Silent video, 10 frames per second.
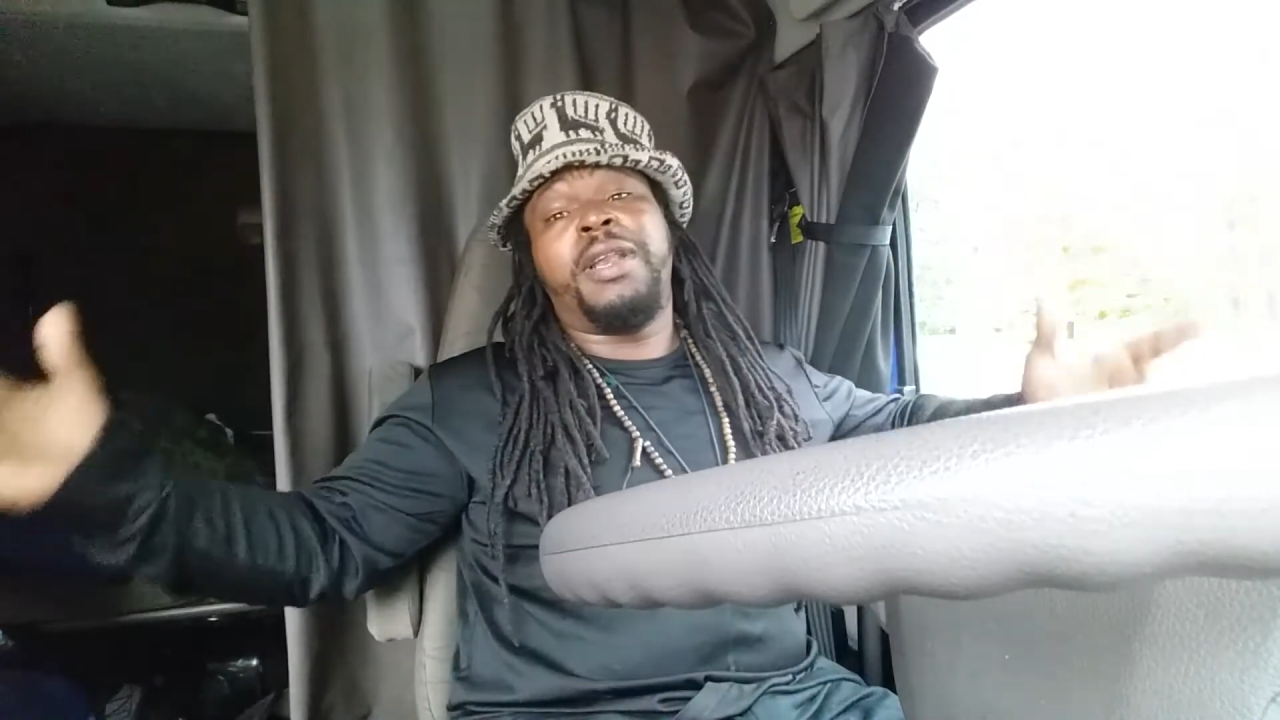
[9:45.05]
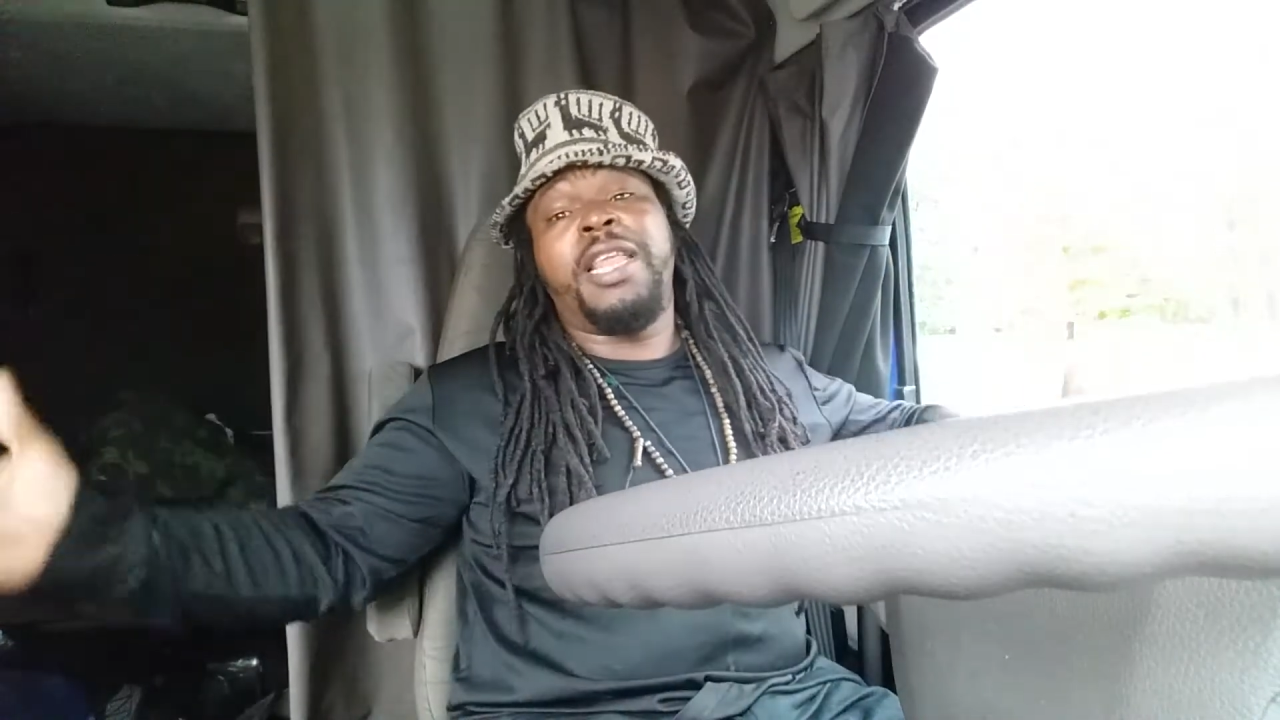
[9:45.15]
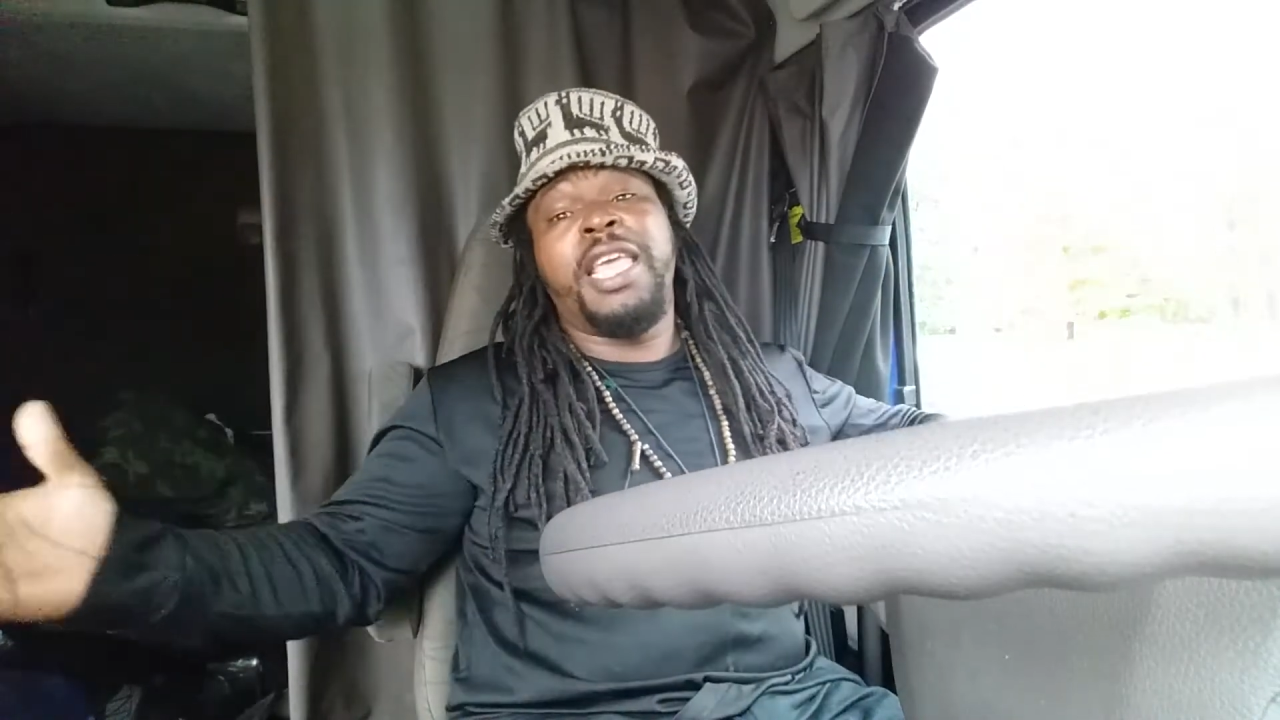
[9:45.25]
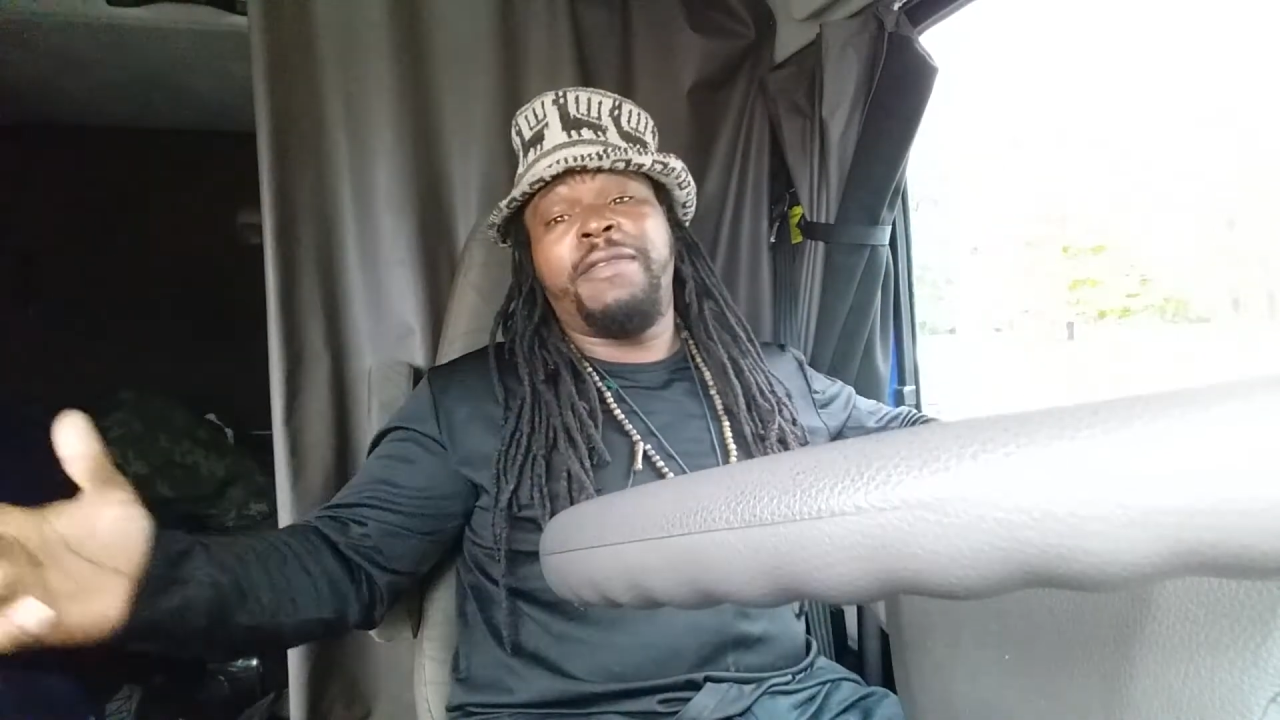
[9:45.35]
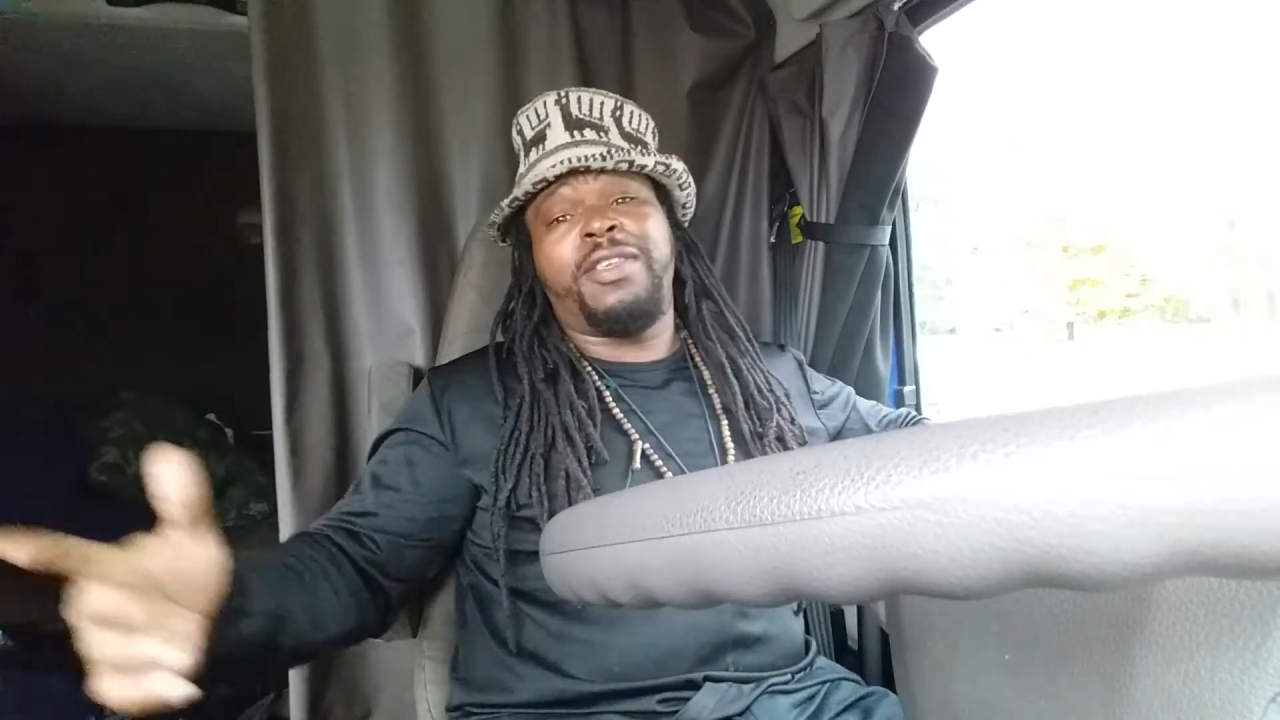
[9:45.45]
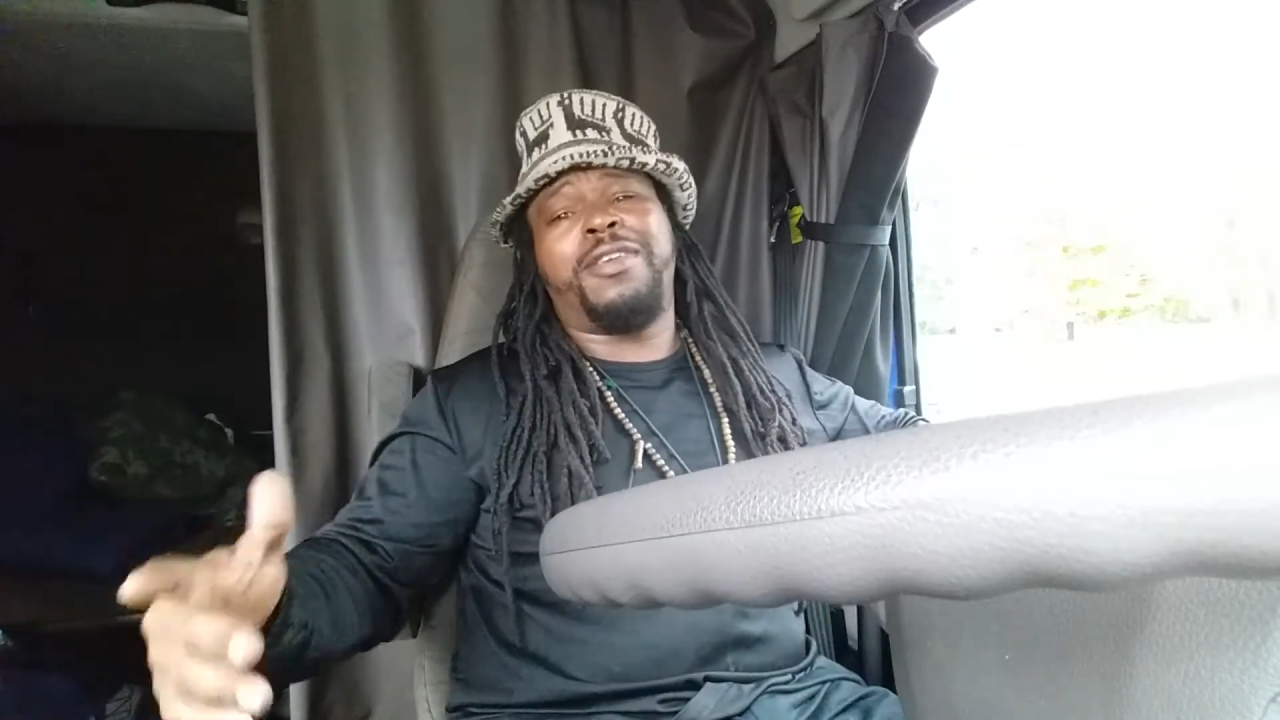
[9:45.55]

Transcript: believe it.